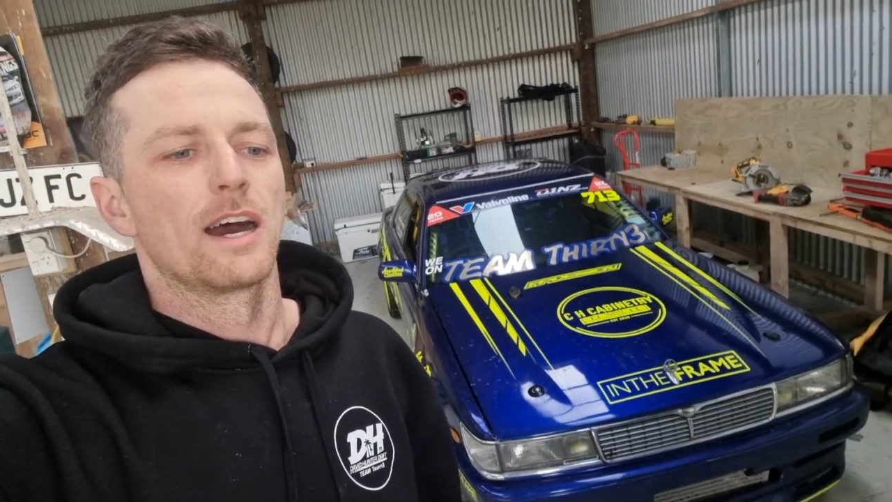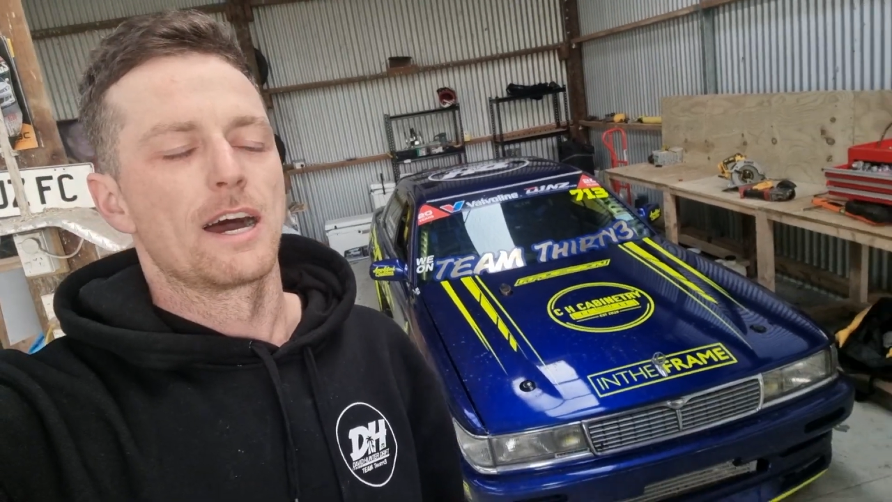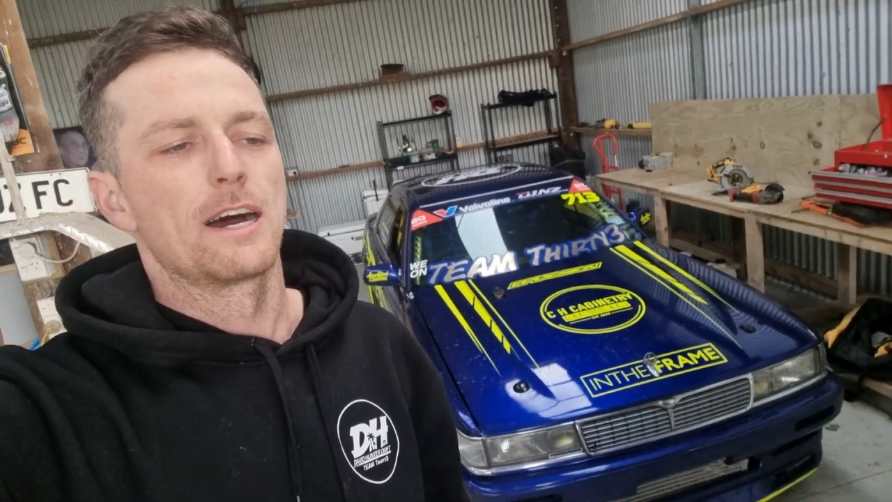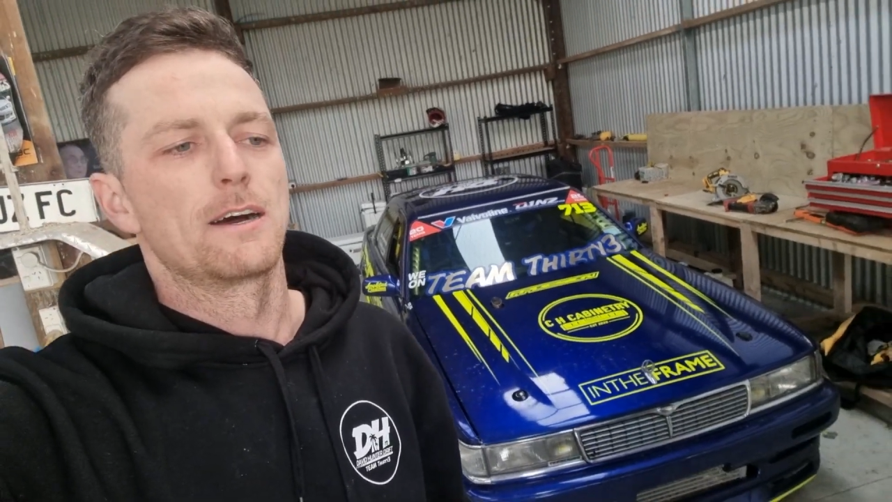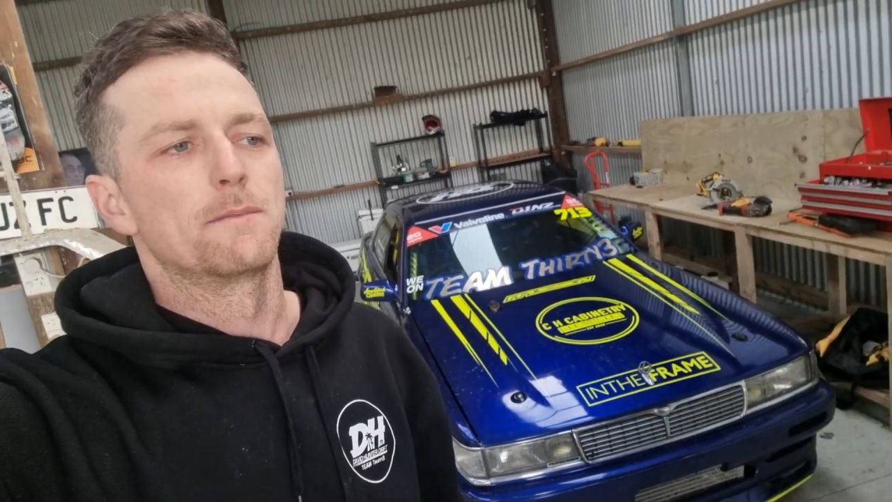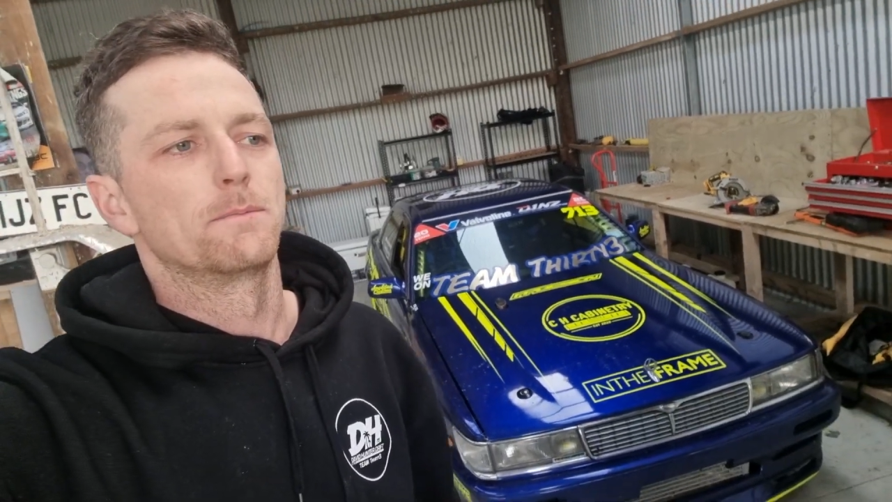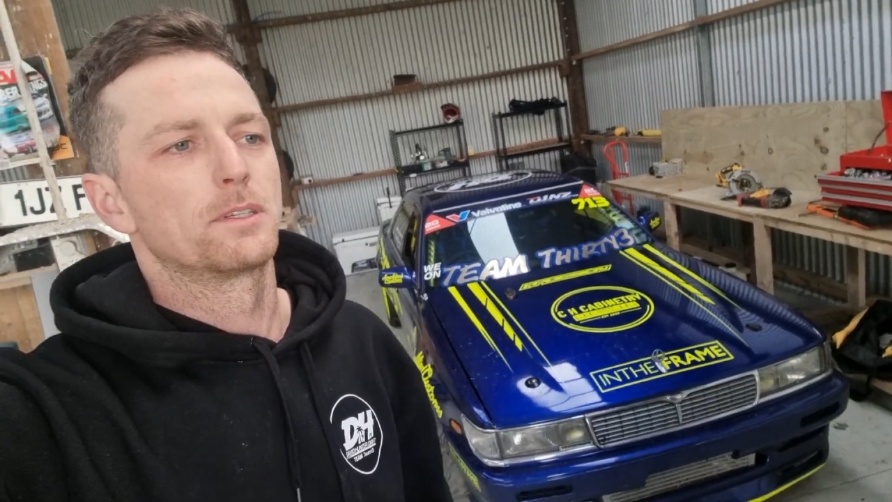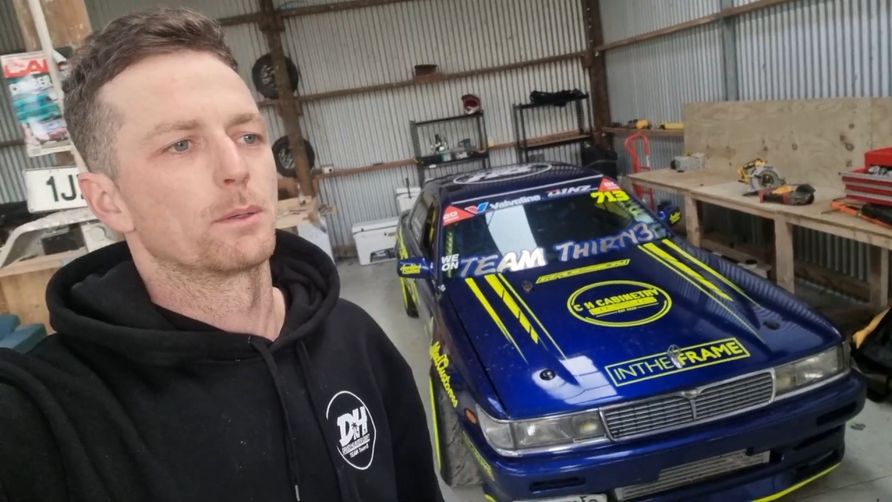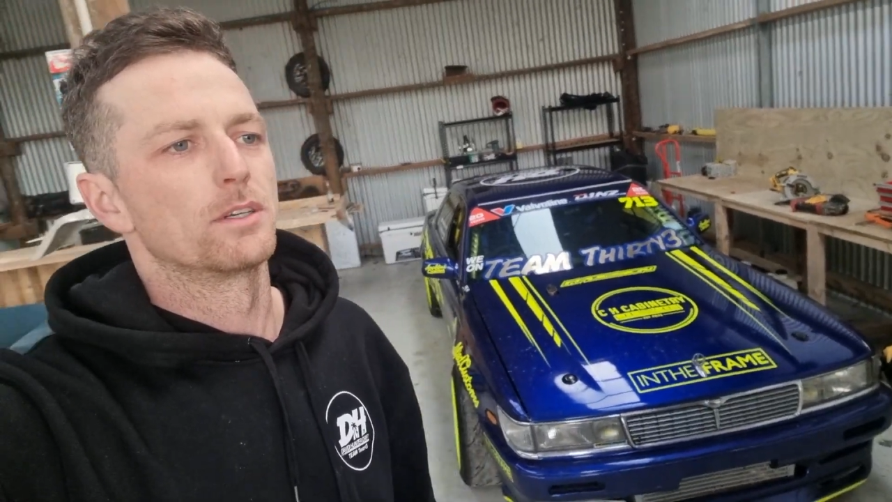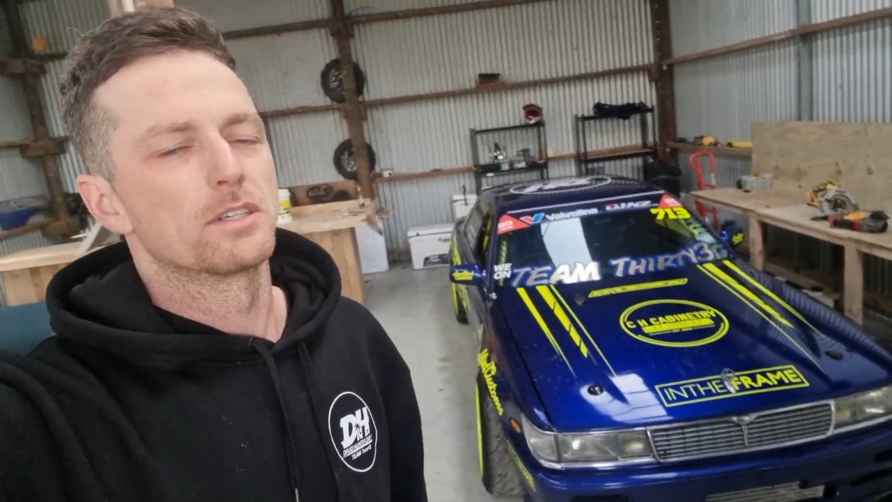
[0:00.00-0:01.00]

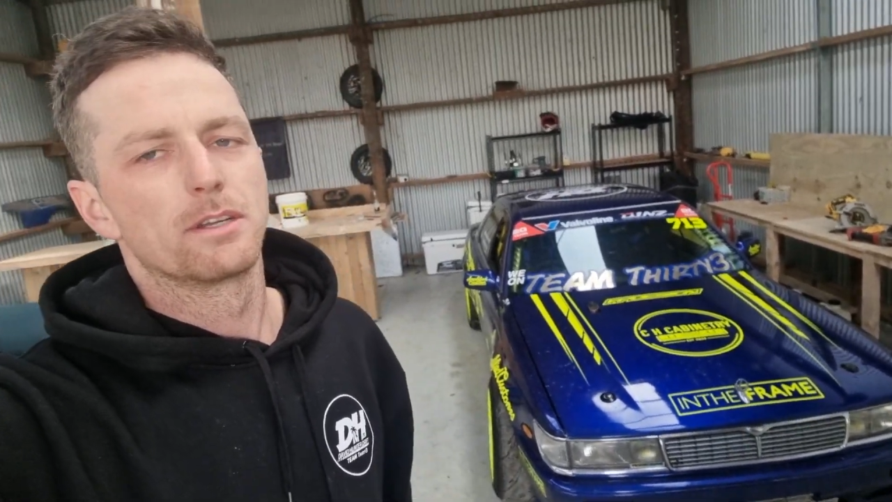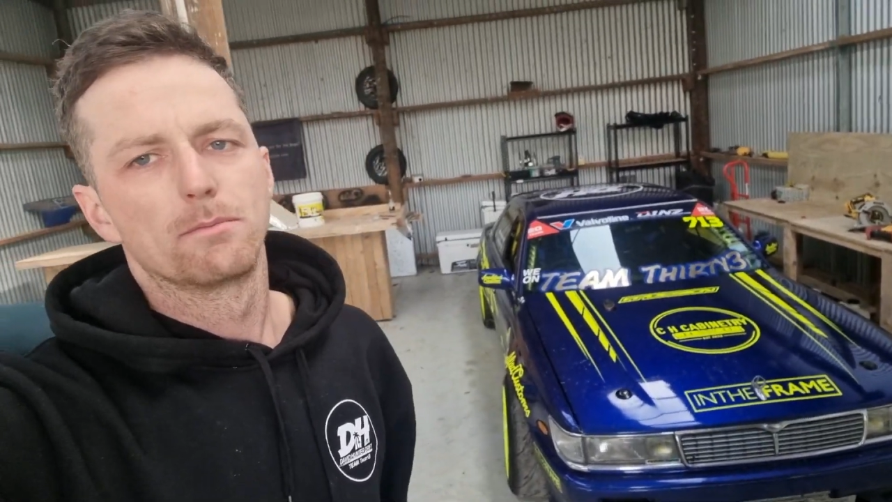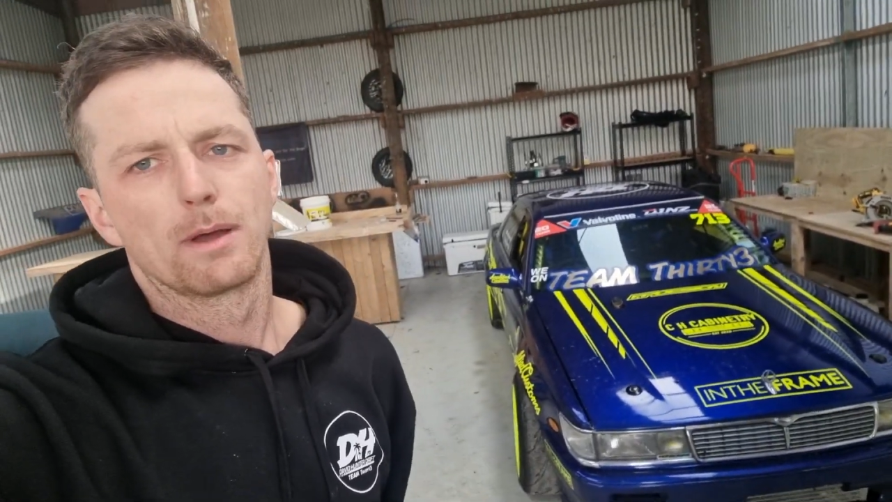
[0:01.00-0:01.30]
D1NZ